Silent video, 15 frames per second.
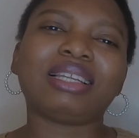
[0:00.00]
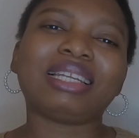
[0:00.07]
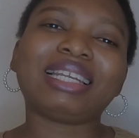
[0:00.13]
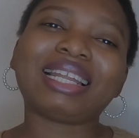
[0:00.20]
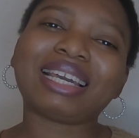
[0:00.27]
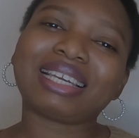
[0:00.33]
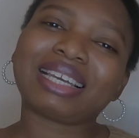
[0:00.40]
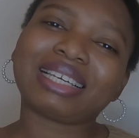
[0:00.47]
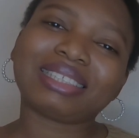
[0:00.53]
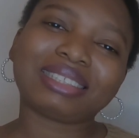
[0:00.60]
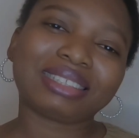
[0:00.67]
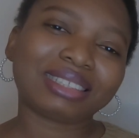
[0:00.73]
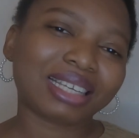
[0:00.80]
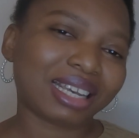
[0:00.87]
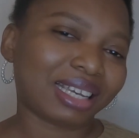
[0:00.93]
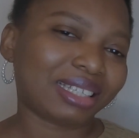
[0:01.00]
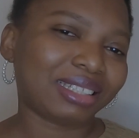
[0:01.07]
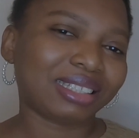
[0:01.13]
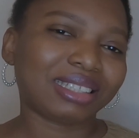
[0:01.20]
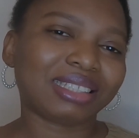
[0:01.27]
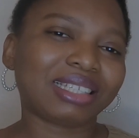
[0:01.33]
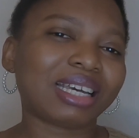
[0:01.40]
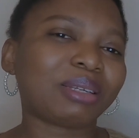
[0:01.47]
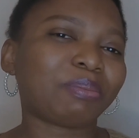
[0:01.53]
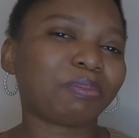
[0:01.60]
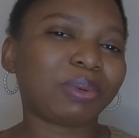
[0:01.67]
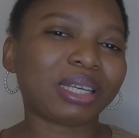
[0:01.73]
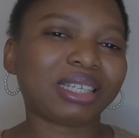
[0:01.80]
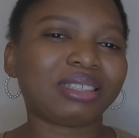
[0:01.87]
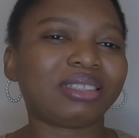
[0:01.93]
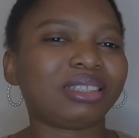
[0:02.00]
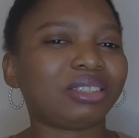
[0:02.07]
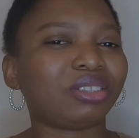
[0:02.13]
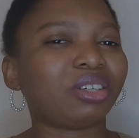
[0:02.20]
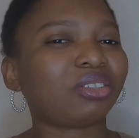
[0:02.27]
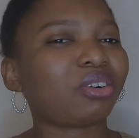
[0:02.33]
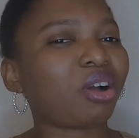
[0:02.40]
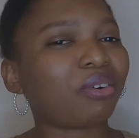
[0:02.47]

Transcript: like I said, that place is not